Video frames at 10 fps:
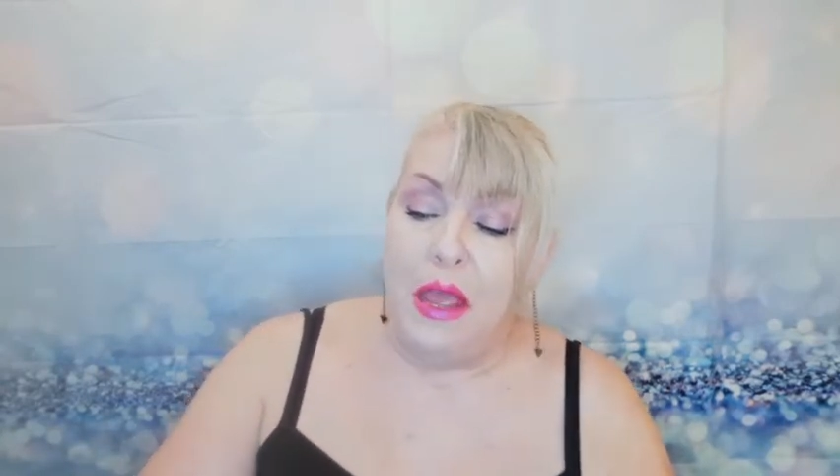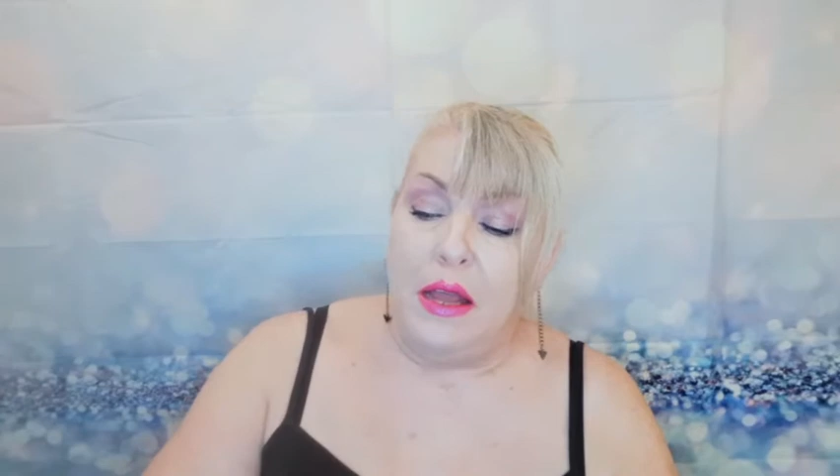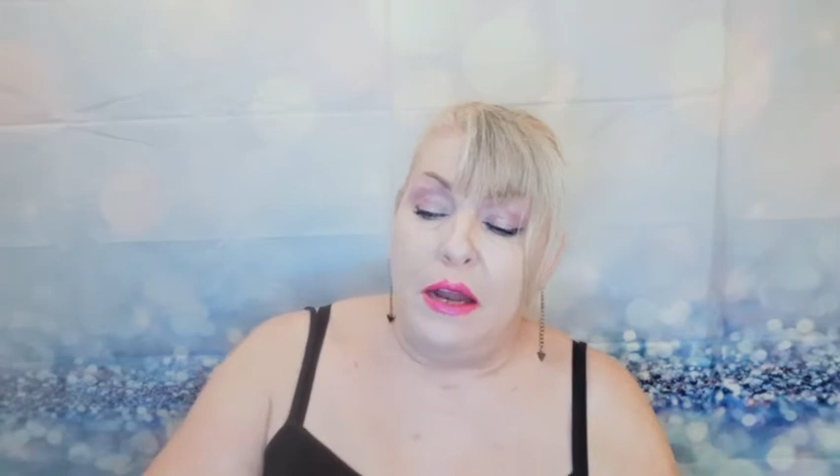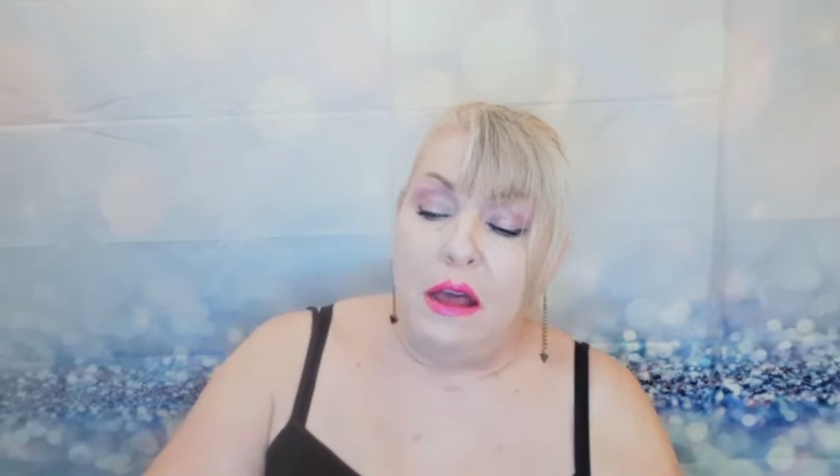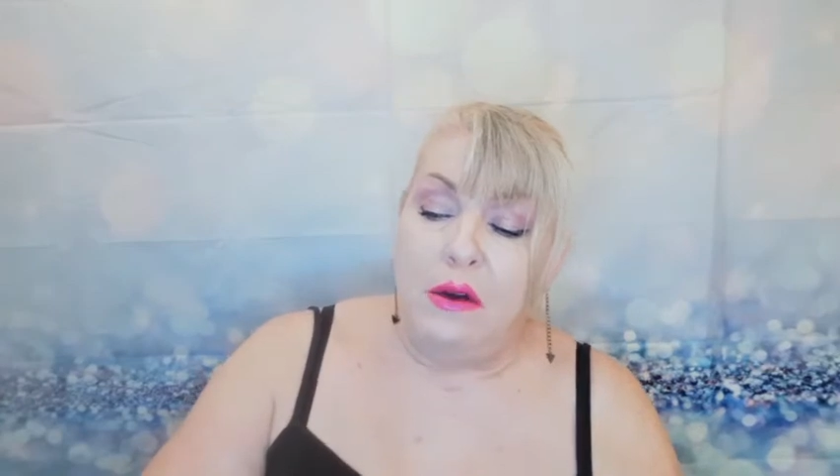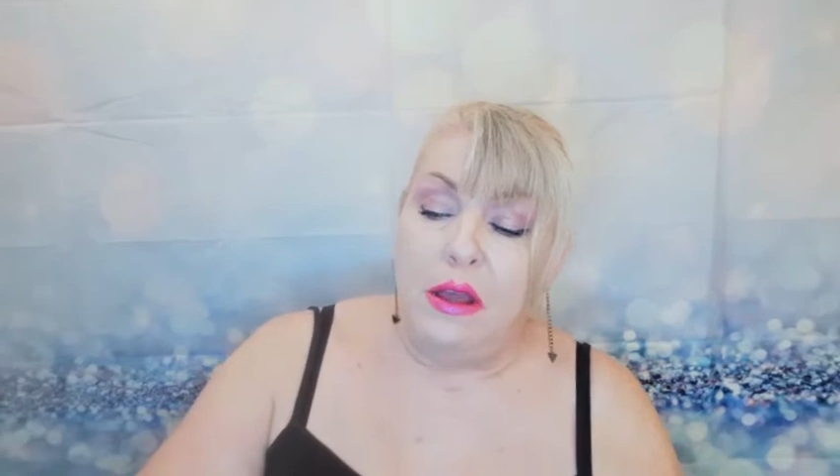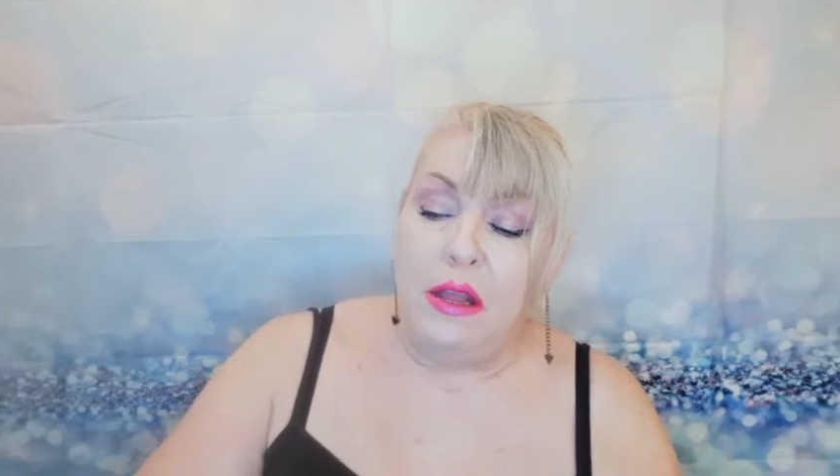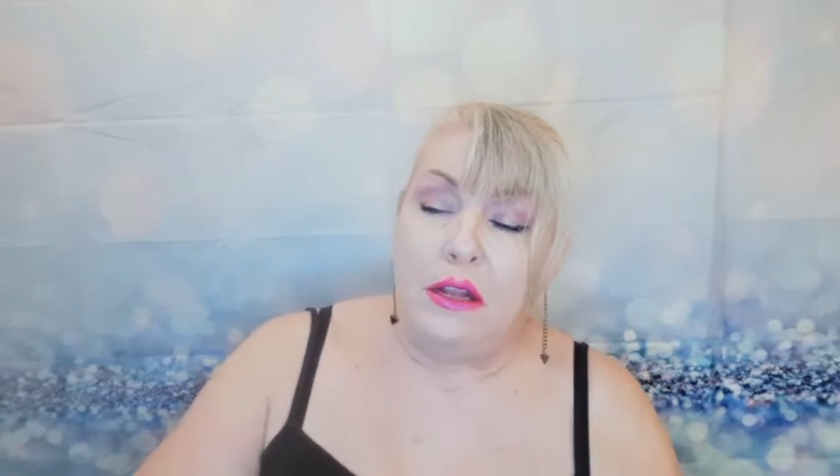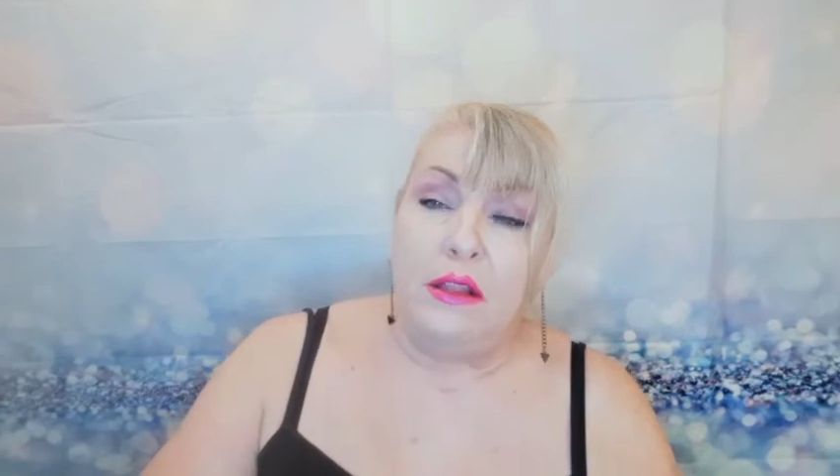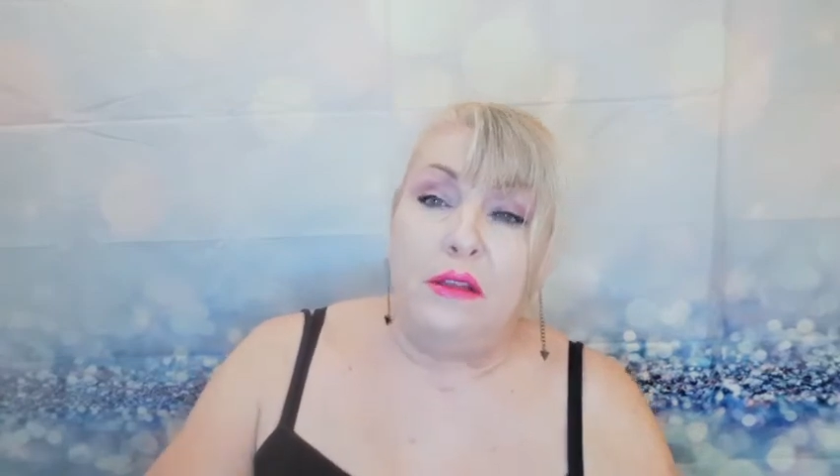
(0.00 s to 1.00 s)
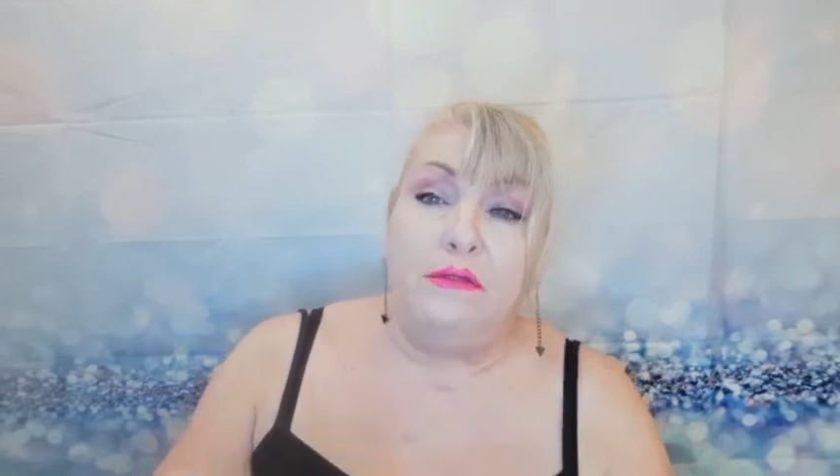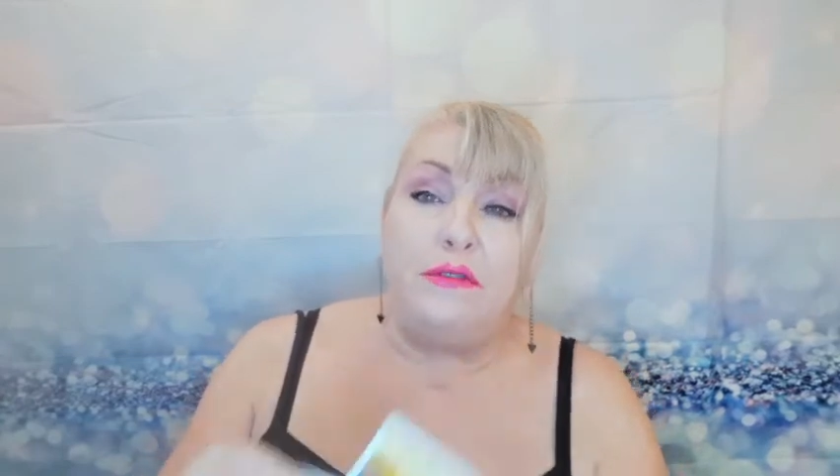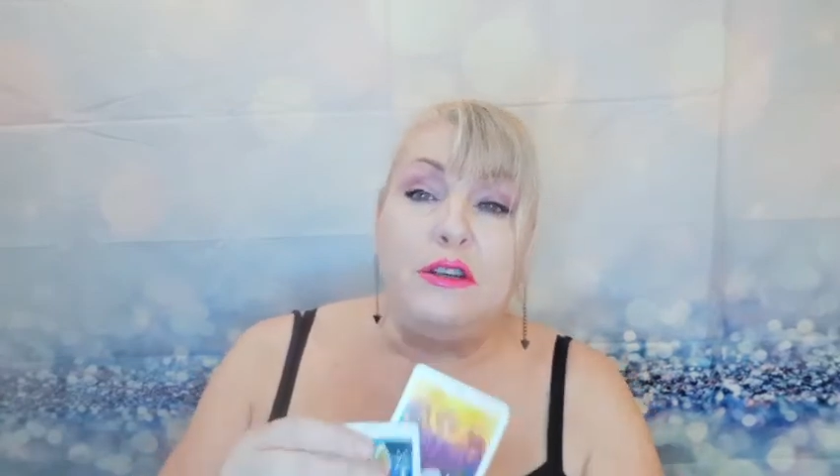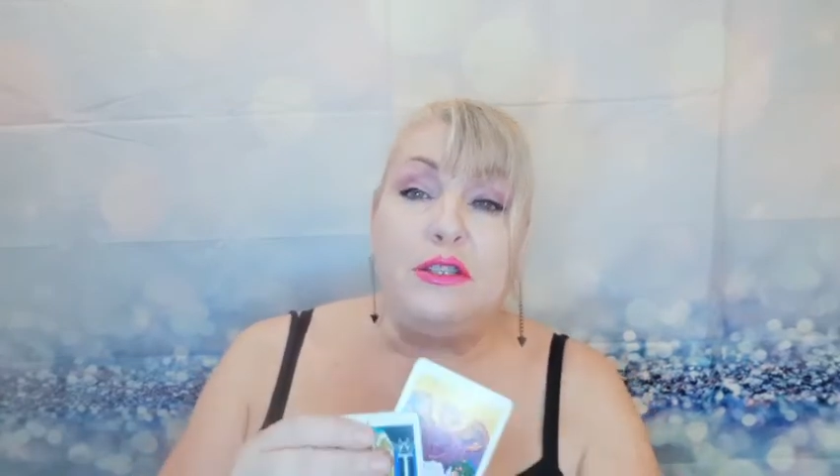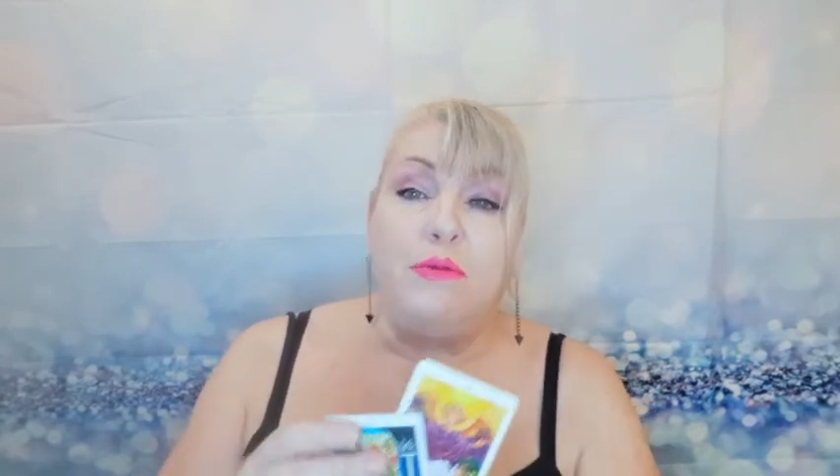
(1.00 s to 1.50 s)
Now, in the
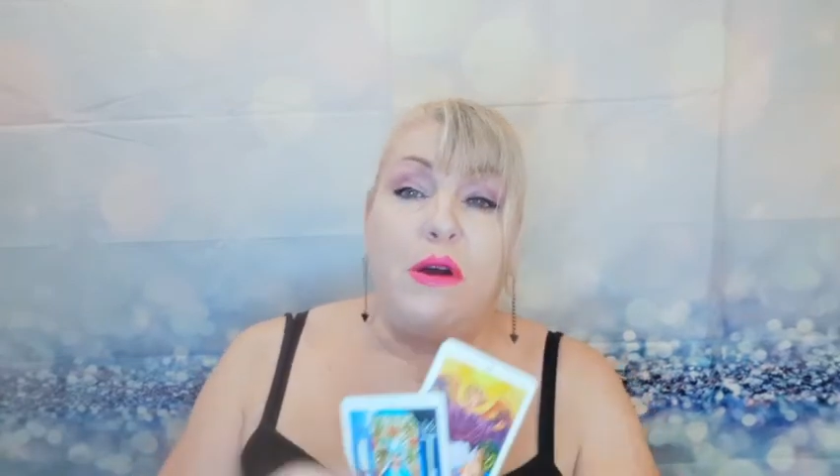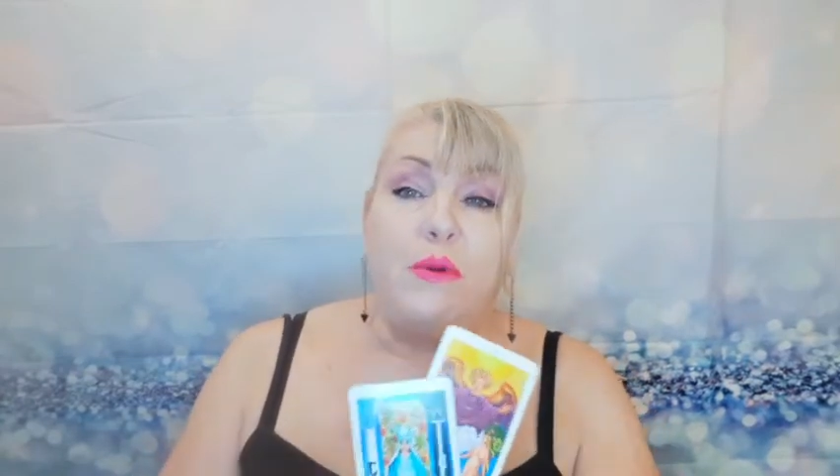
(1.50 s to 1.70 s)
first row,